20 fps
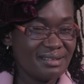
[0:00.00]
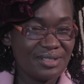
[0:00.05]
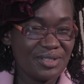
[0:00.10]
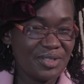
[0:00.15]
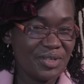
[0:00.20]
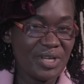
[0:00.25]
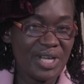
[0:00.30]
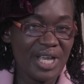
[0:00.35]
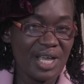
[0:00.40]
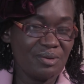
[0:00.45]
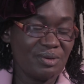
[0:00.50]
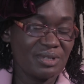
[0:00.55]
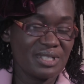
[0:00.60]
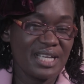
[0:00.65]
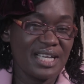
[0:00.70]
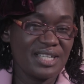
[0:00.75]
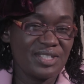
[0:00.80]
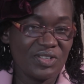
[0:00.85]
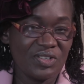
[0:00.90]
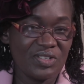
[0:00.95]
Do you hear what
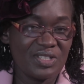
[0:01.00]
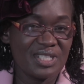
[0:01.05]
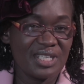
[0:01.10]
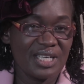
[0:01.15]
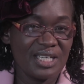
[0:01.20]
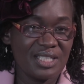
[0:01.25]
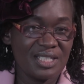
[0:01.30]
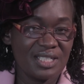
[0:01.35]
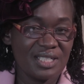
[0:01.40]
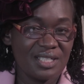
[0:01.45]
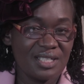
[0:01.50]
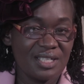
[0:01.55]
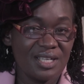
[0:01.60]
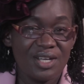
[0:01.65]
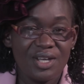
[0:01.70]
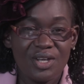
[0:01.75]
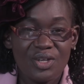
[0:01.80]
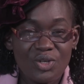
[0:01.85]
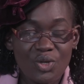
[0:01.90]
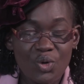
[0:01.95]
I just said?
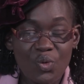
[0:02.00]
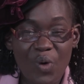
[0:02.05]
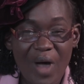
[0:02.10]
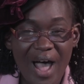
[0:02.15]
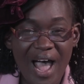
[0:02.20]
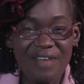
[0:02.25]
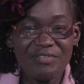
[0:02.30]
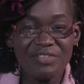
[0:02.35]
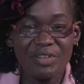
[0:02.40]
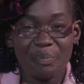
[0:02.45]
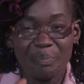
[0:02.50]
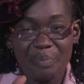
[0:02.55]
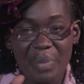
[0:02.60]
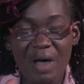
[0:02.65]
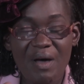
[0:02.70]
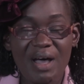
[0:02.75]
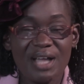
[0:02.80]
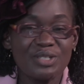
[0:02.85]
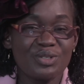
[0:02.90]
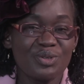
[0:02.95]
You have the
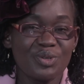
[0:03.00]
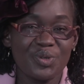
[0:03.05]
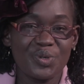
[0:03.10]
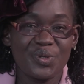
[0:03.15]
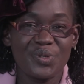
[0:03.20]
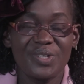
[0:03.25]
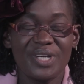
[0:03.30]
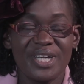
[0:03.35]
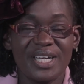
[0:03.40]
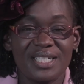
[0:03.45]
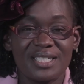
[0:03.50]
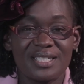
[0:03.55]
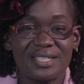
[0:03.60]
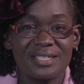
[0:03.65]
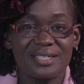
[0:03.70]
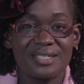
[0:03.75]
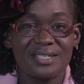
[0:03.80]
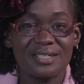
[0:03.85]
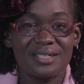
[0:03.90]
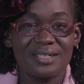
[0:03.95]
power to create.
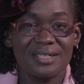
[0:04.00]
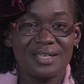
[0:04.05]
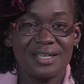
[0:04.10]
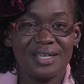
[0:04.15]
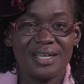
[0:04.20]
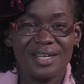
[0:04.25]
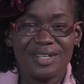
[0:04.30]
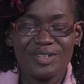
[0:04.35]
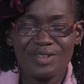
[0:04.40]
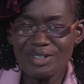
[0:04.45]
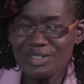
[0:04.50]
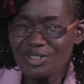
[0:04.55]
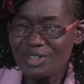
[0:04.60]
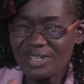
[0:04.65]
Don't